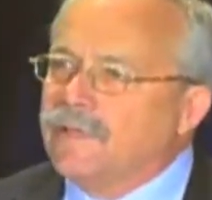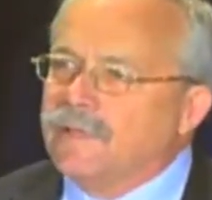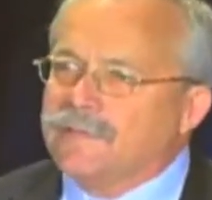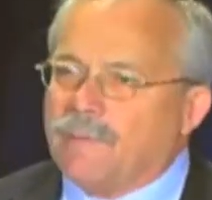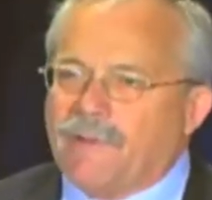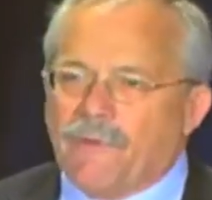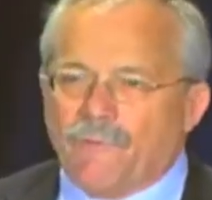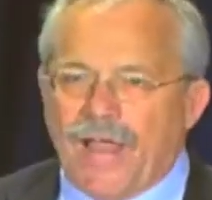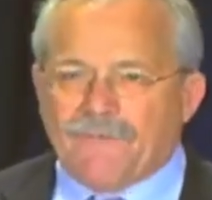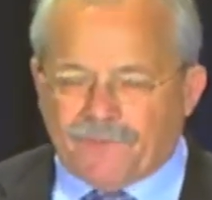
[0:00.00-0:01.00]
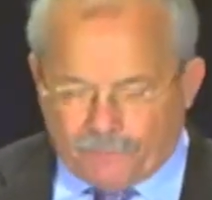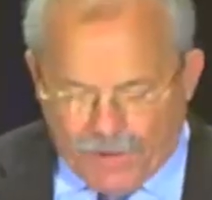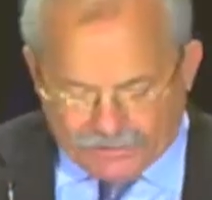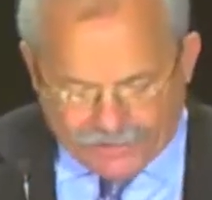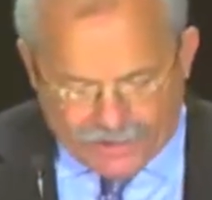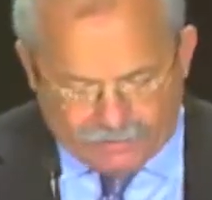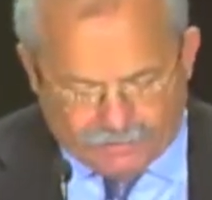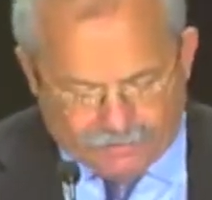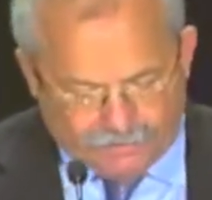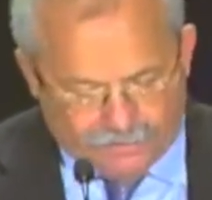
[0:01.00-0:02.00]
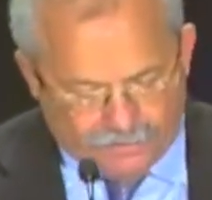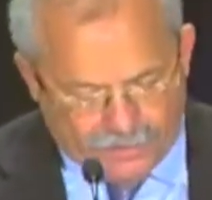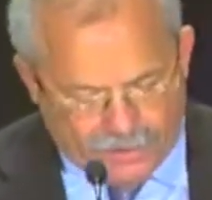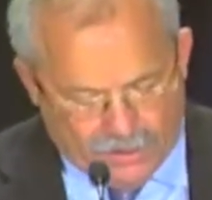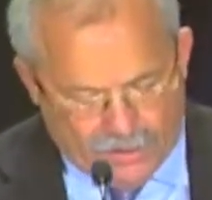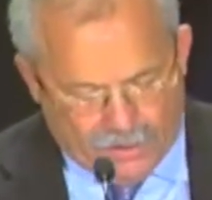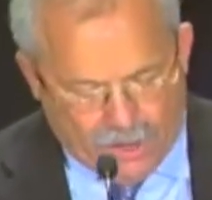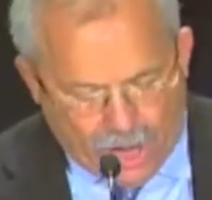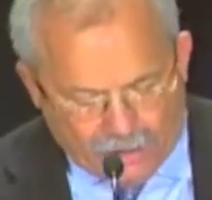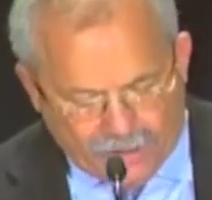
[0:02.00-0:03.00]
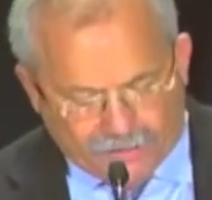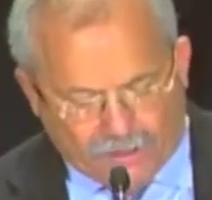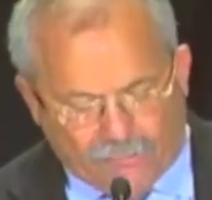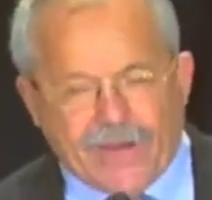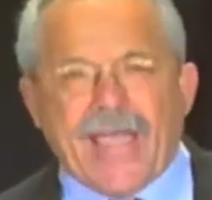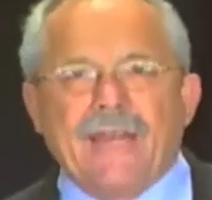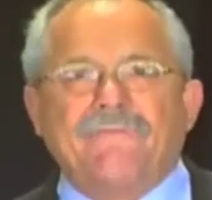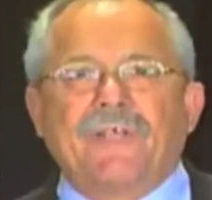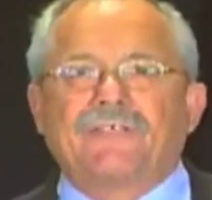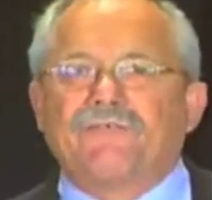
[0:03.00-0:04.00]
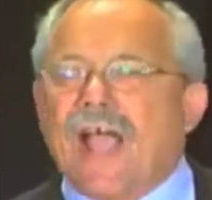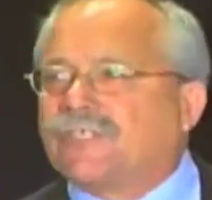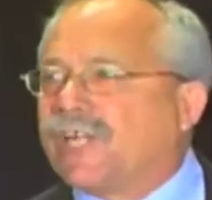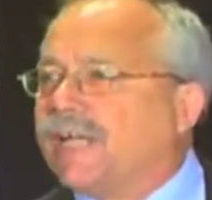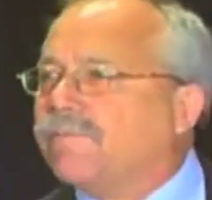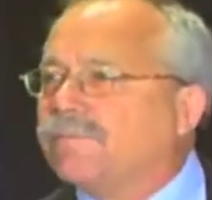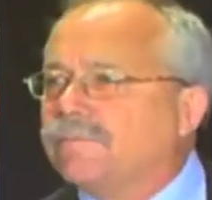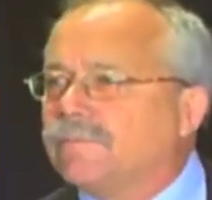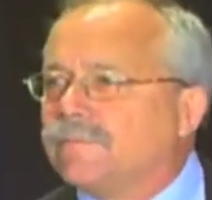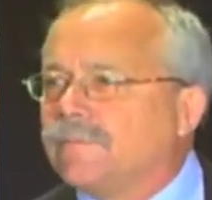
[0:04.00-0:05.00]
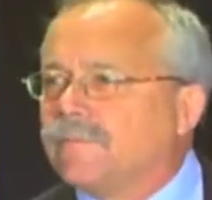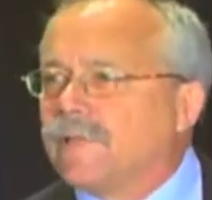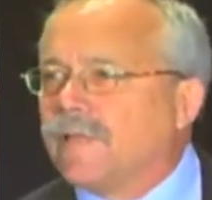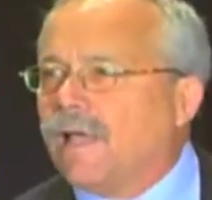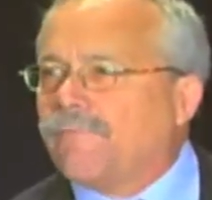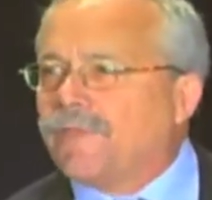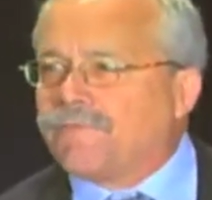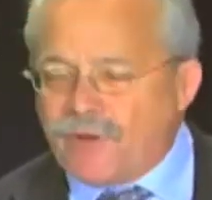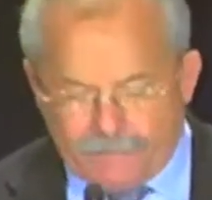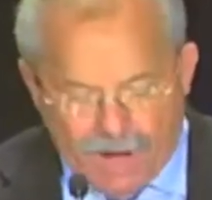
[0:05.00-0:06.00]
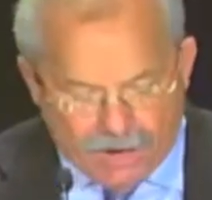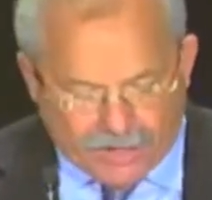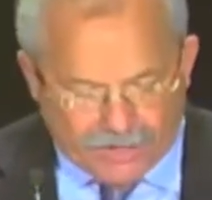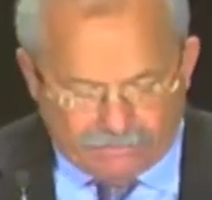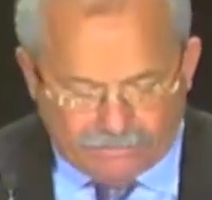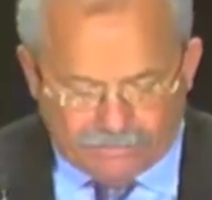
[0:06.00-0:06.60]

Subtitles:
some of them ran for president, called it the creative destruction of the free market.